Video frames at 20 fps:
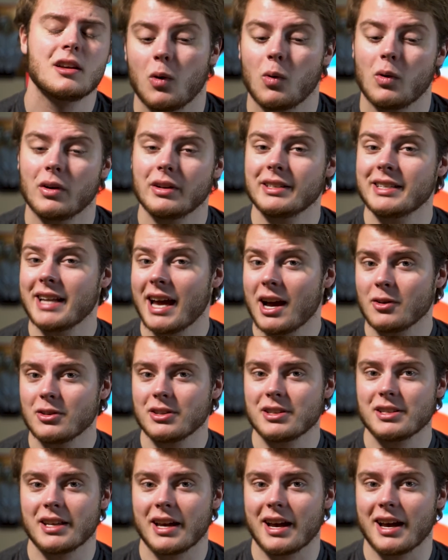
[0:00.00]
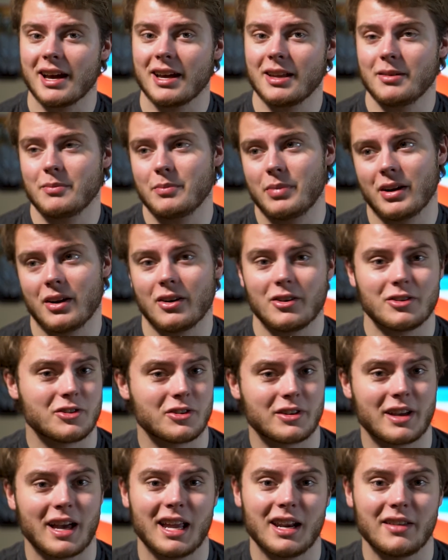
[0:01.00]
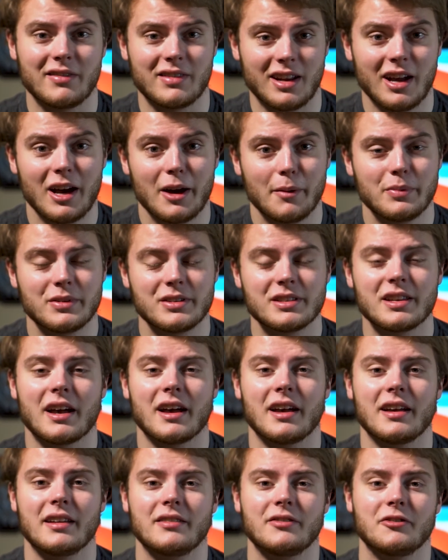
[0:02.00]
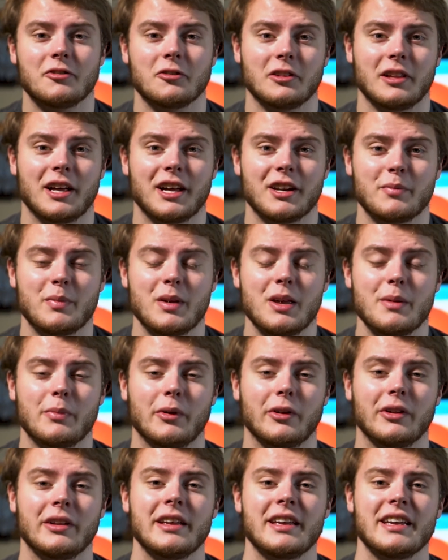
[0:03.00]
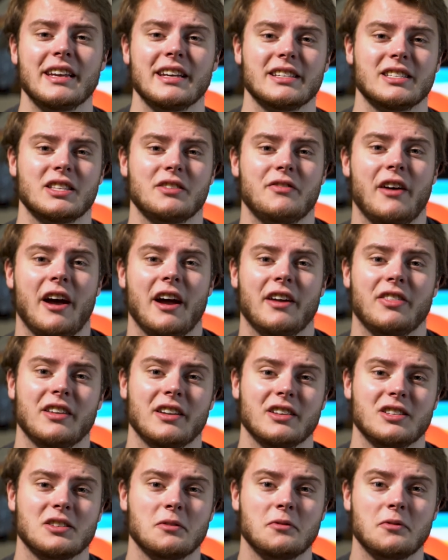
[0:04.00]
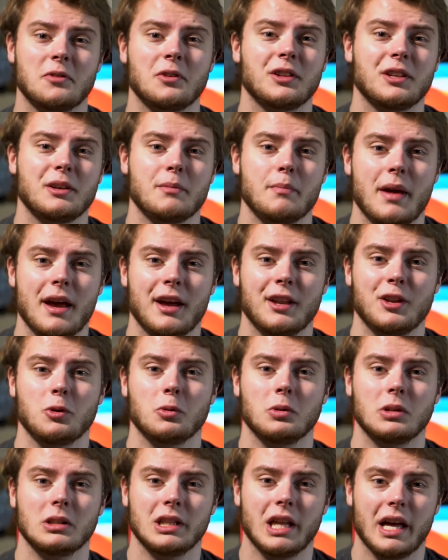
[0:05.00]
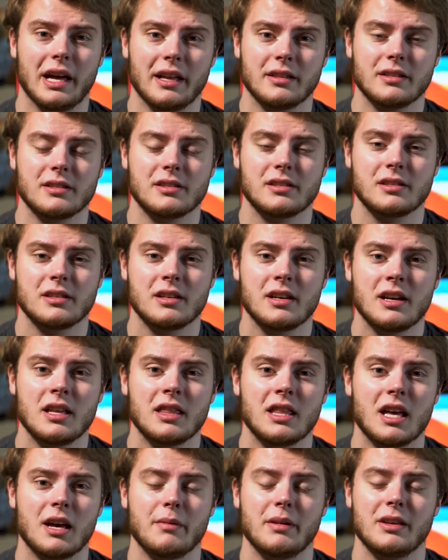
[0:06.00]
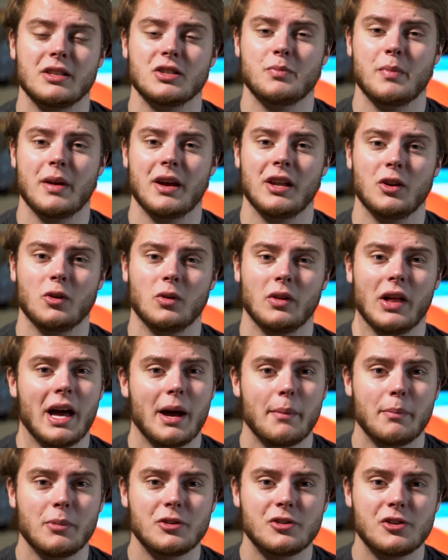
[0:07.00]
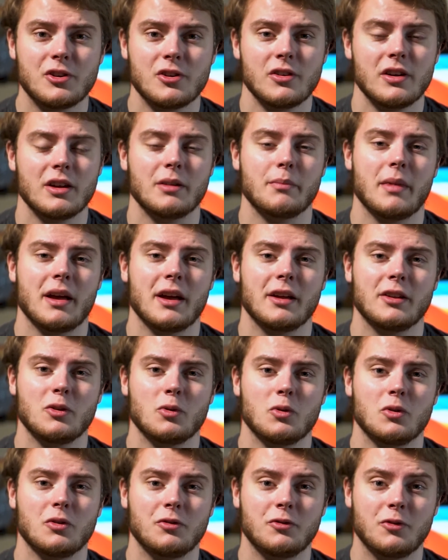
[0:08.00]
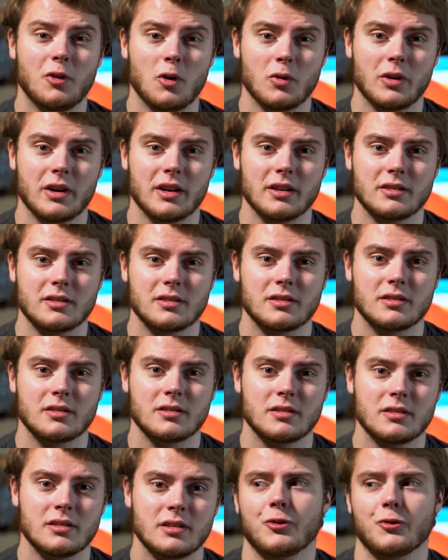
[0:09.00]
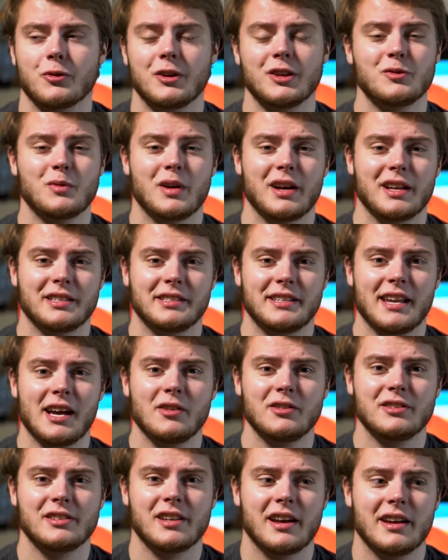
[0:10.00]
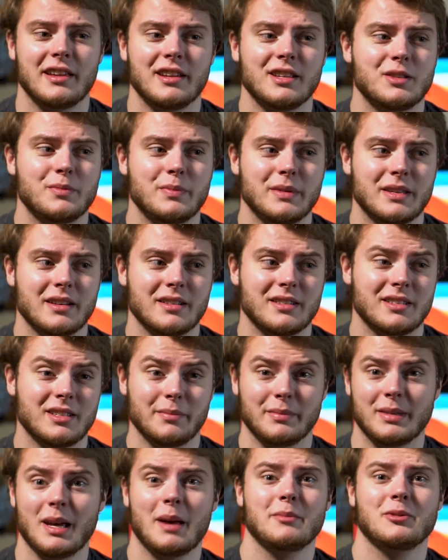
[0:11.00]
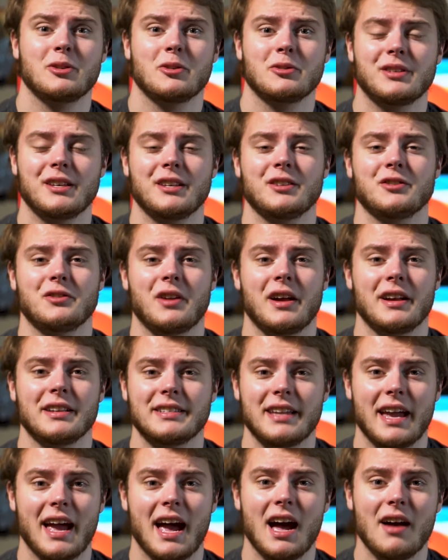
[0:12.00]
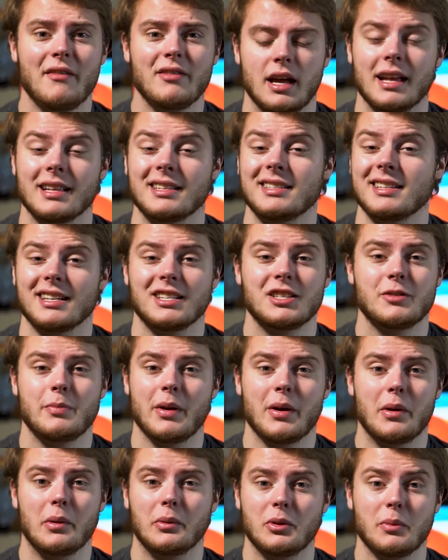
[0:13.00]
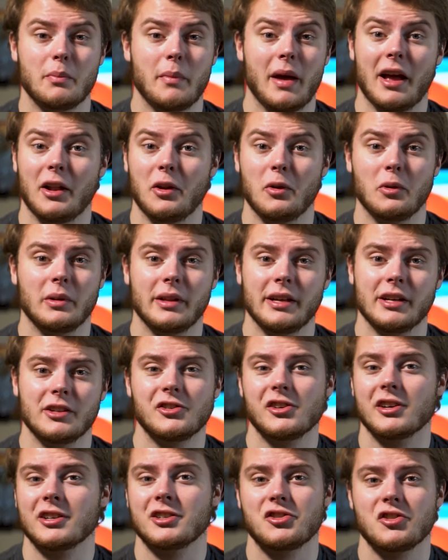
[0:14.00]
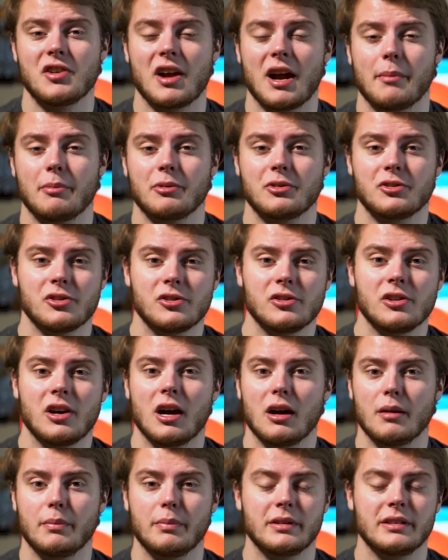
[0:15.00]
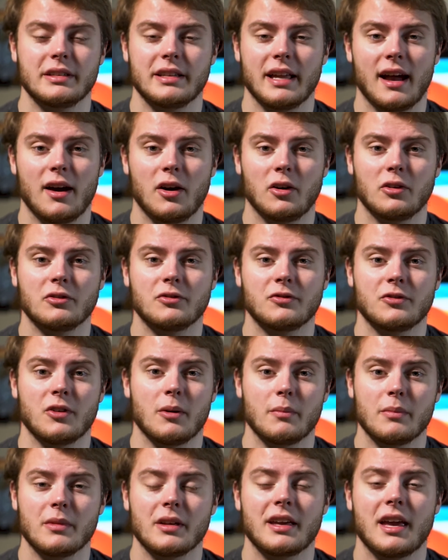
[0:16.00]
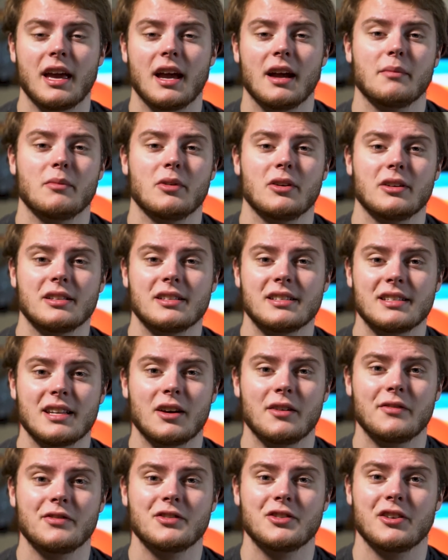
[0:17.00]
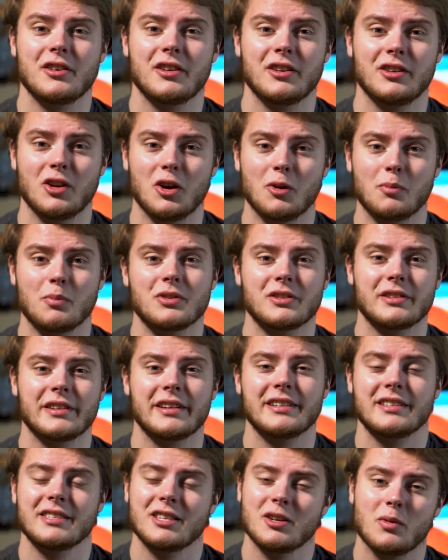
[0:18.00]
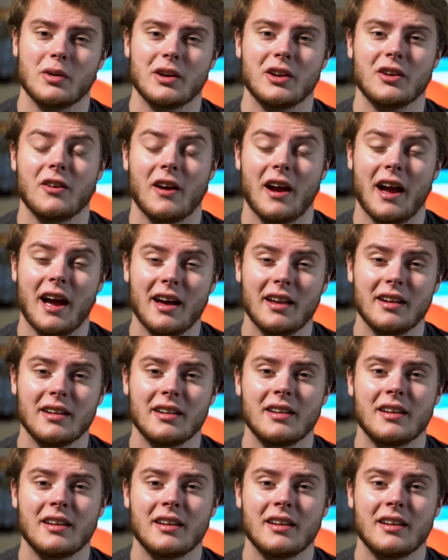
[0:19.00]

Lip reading: One downside, but also kind of an upside for a lot of people, is the fact that it's a fully manual lens. That means manual aperture and manual focus. The reason why it's a downside is because sometimes those things are nice to have. It's nice to be able to manually adjust your aperture up and down from the camera itself so you can know precisely what you're at.